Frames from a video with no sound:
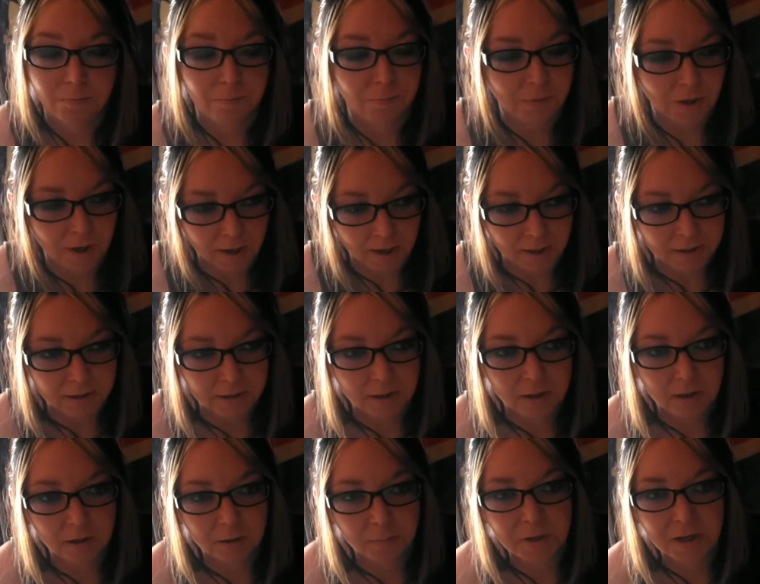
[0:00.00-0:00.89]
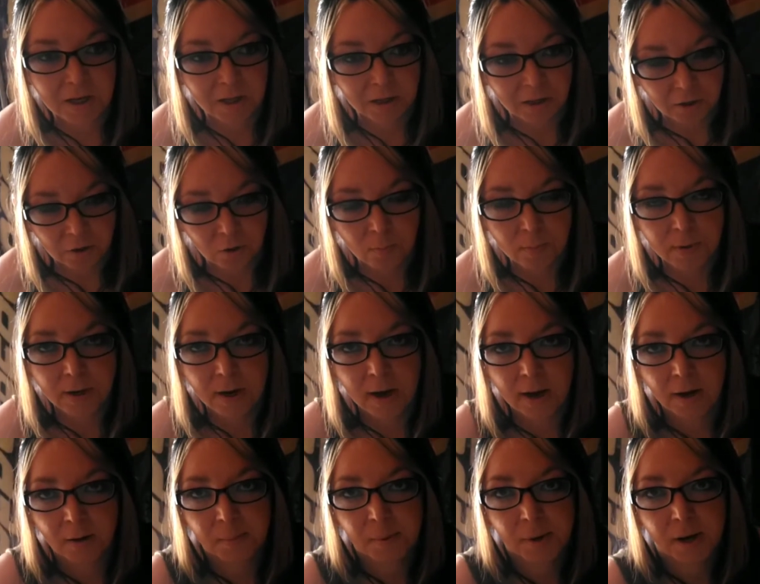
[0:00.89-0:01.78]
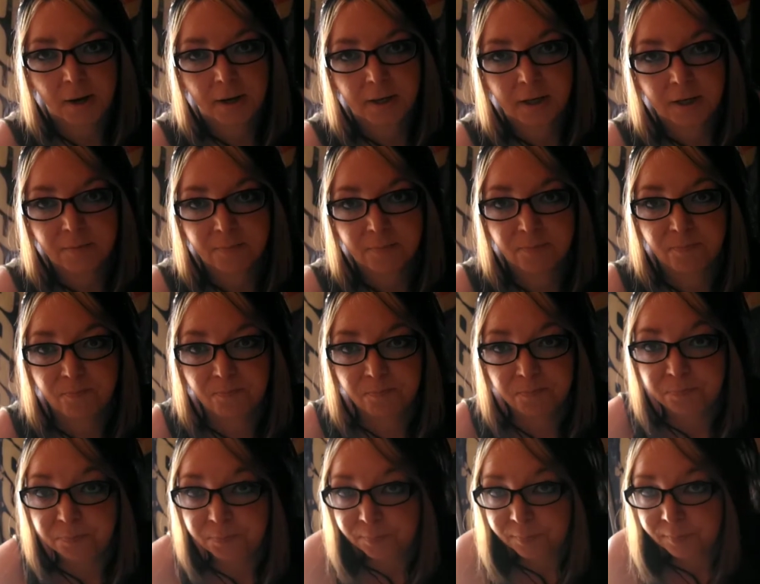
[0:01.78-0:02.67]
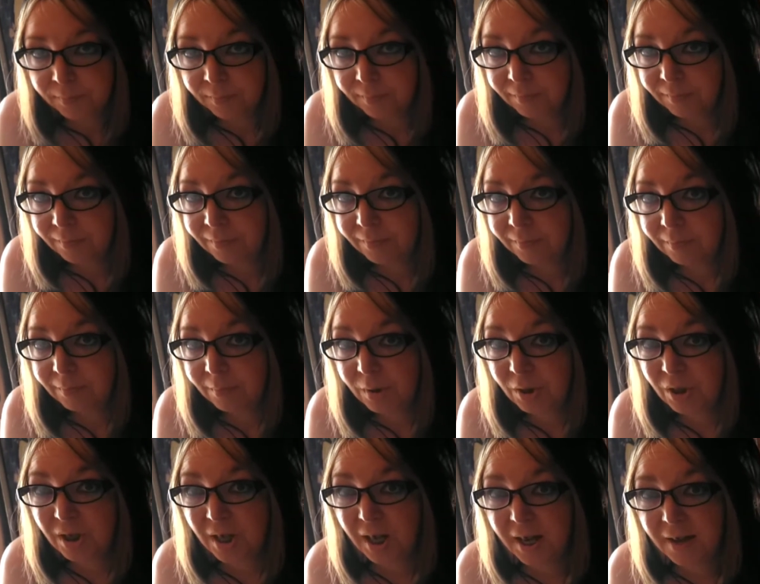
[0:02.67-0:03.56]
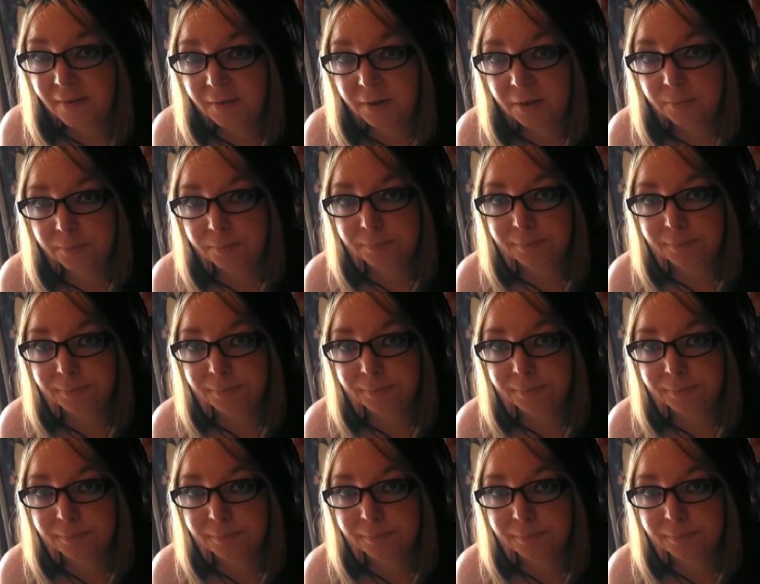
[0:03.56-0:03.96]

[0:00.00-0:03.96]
Yeah, it's going to be a little bit out of pocket, but you have it.